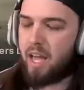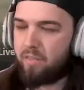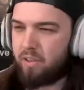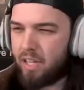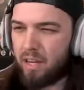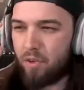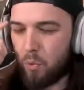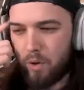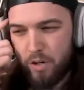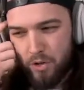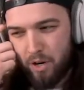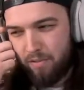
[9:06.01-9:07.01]
I feel like if you want to
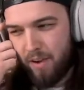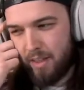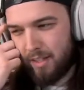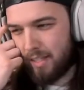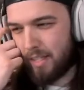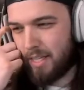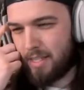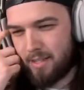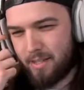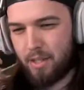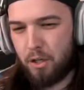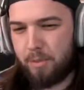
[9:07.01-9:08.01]
try to find the least
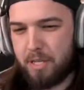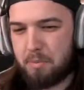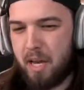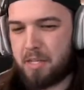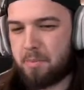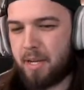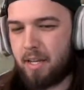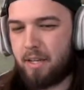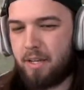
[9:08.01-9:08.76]
skill-based matchmaking,